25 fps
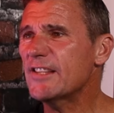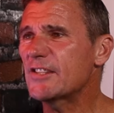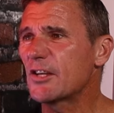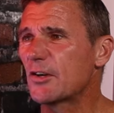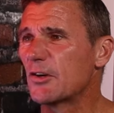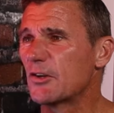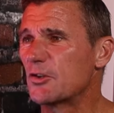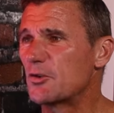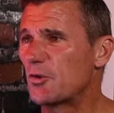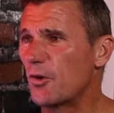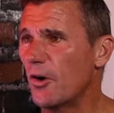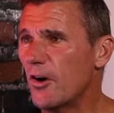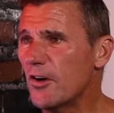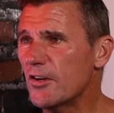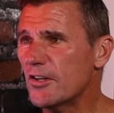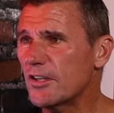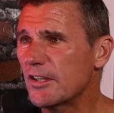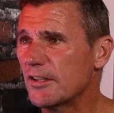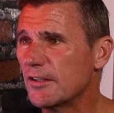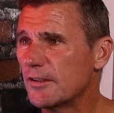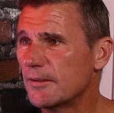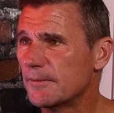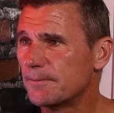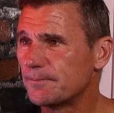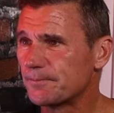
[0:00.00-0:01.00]
that, a good trot. That,
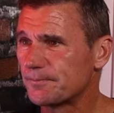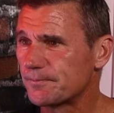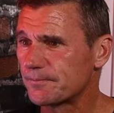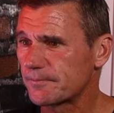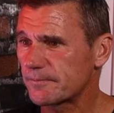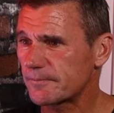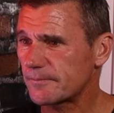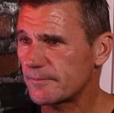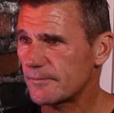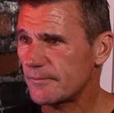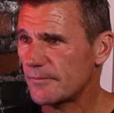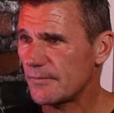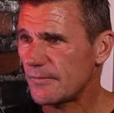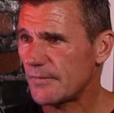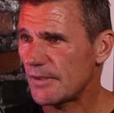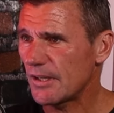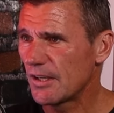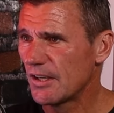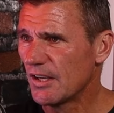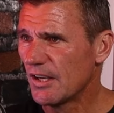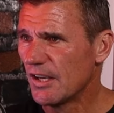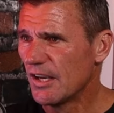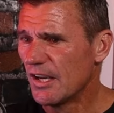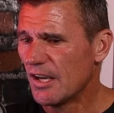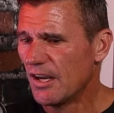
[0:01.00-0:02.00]
that was that was a nice little
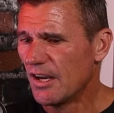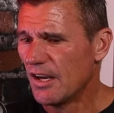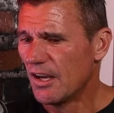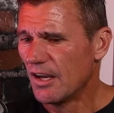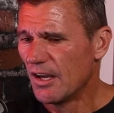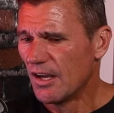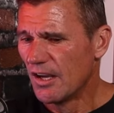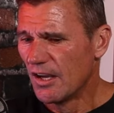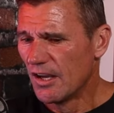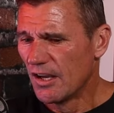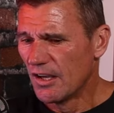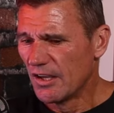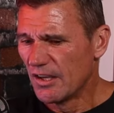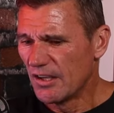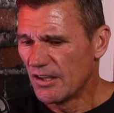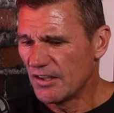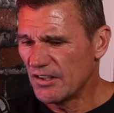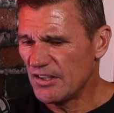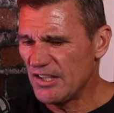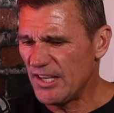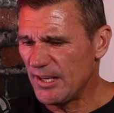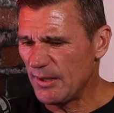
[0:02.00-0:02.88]
nice little trot. Yeah,